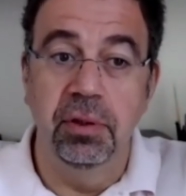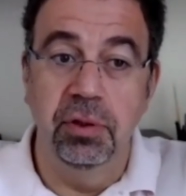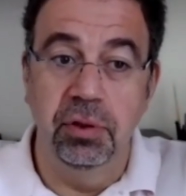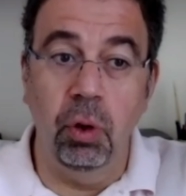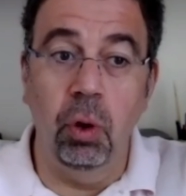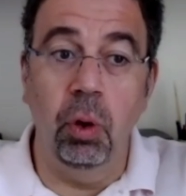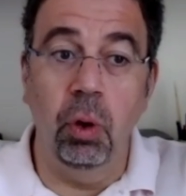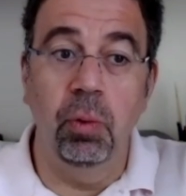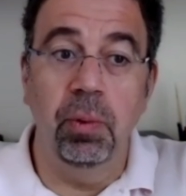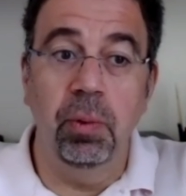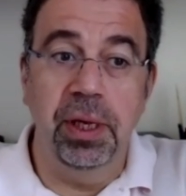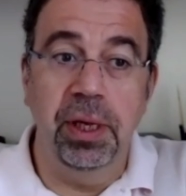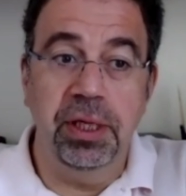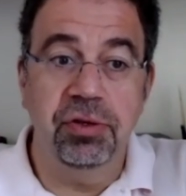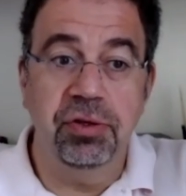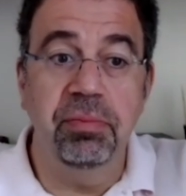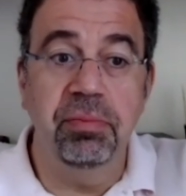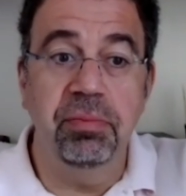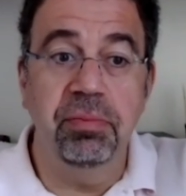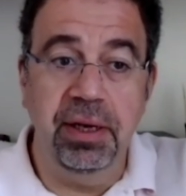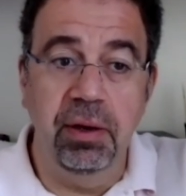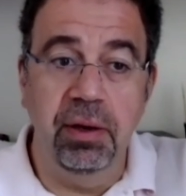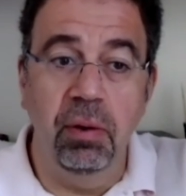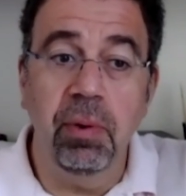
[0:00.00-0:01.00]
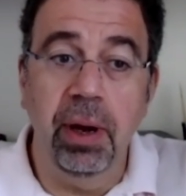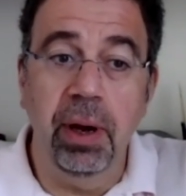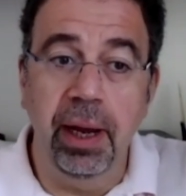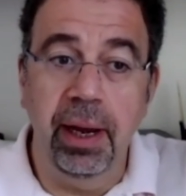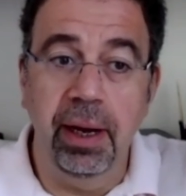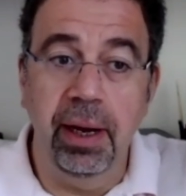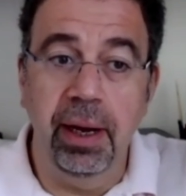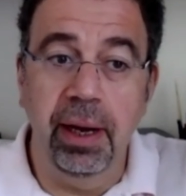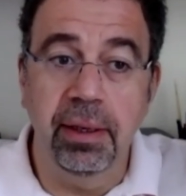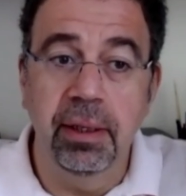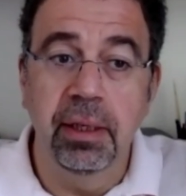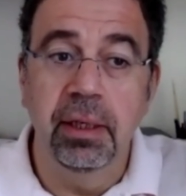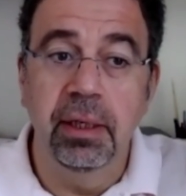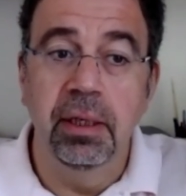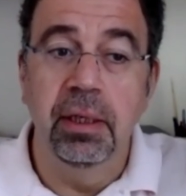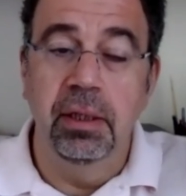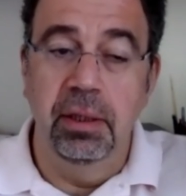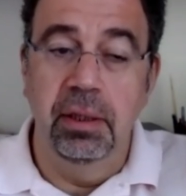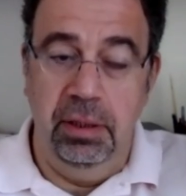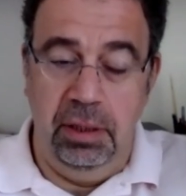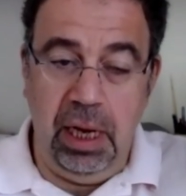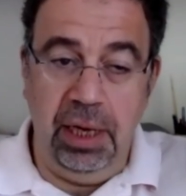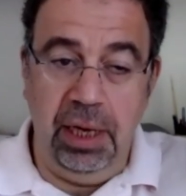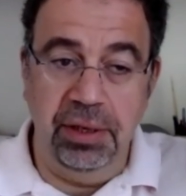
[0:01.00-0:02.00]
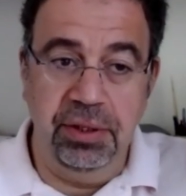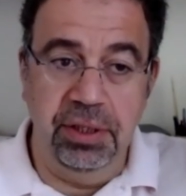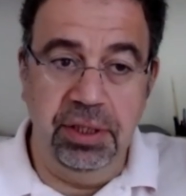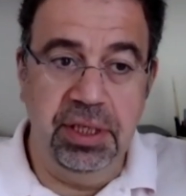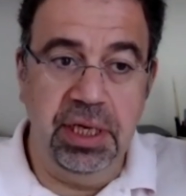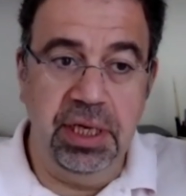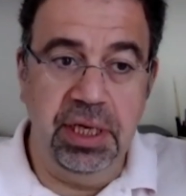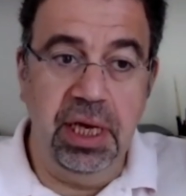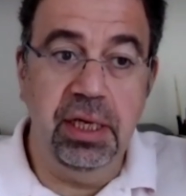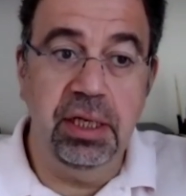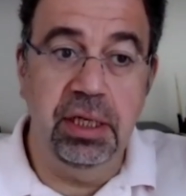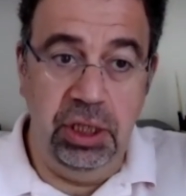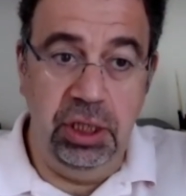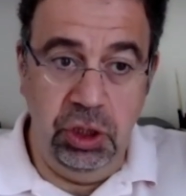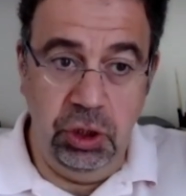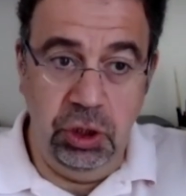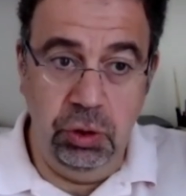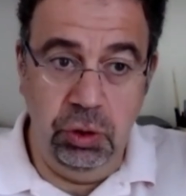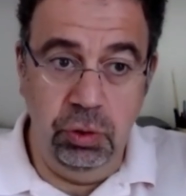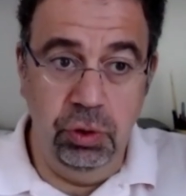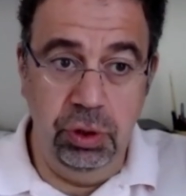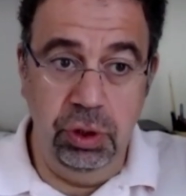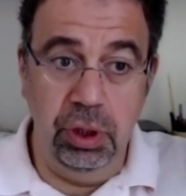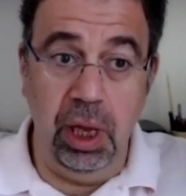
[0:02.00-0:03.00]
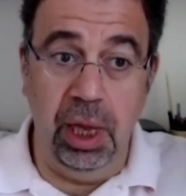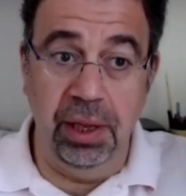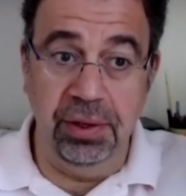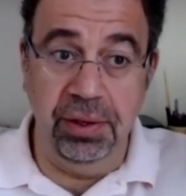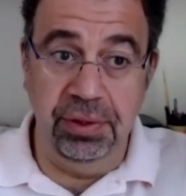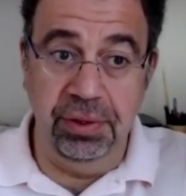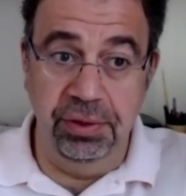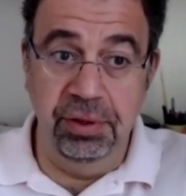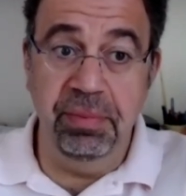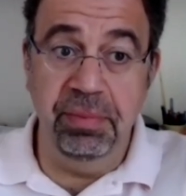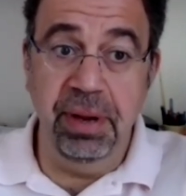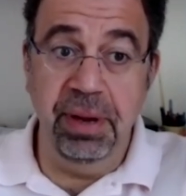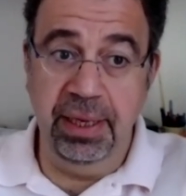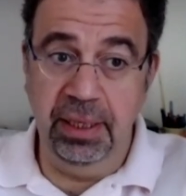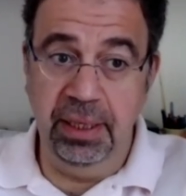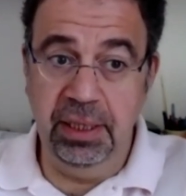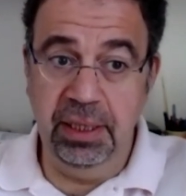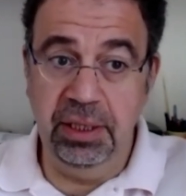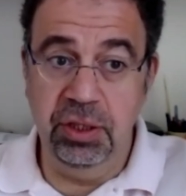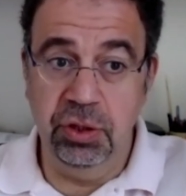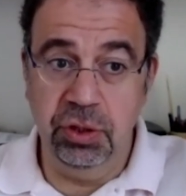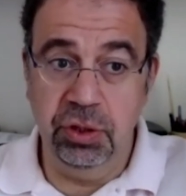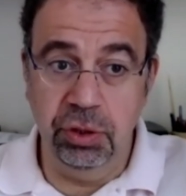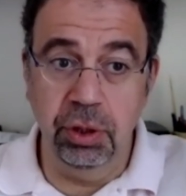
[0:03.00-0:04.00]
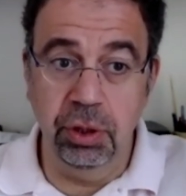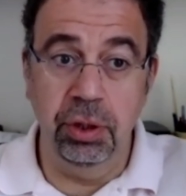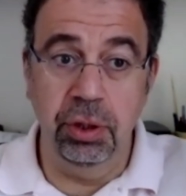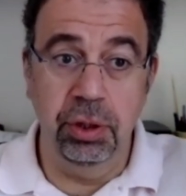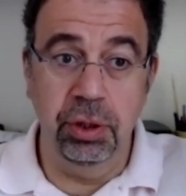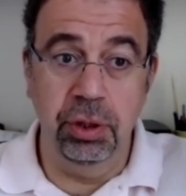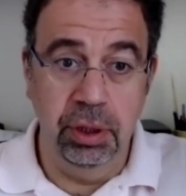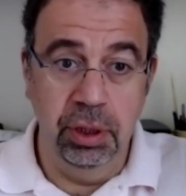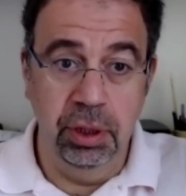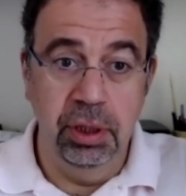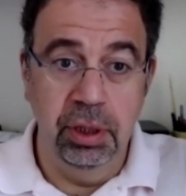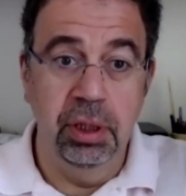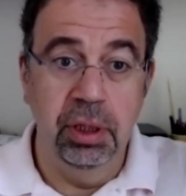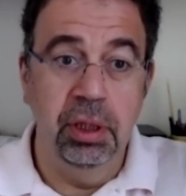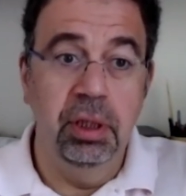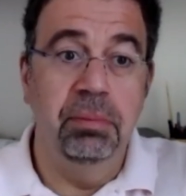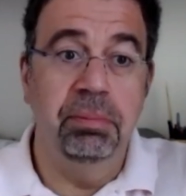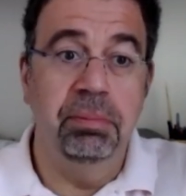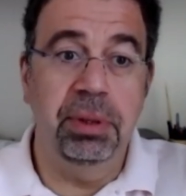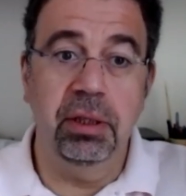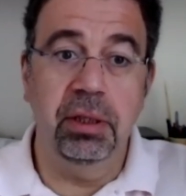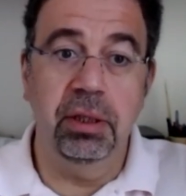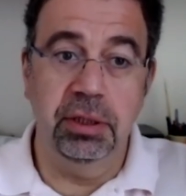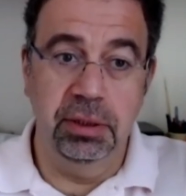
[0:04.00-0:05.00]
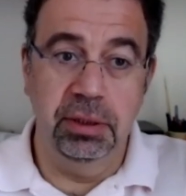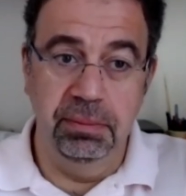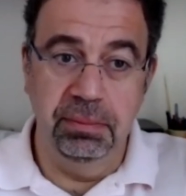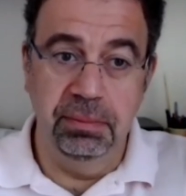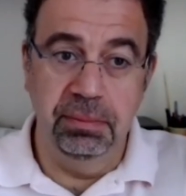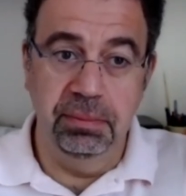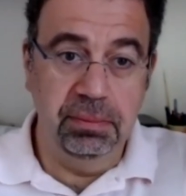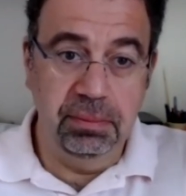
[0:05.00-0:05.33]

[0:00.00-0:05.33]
So always remain aware, understand the issues, remain concerned, because